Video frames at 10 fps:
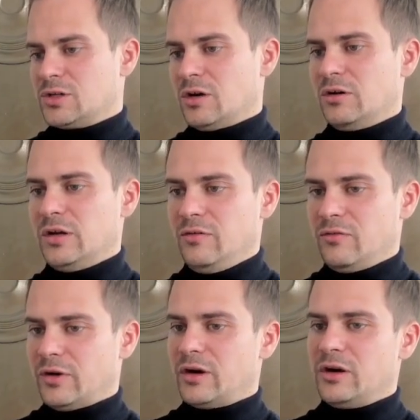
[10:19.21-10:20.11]
generally
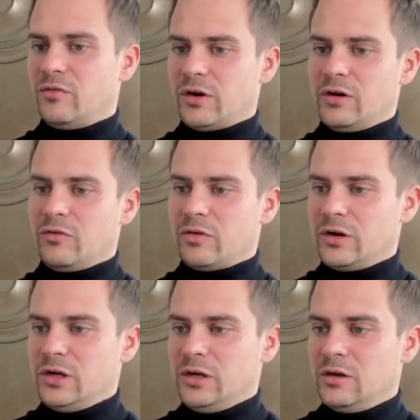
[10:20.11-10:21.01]
very, very,
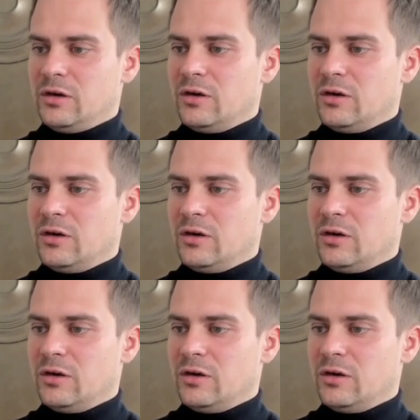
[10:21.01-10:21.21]
very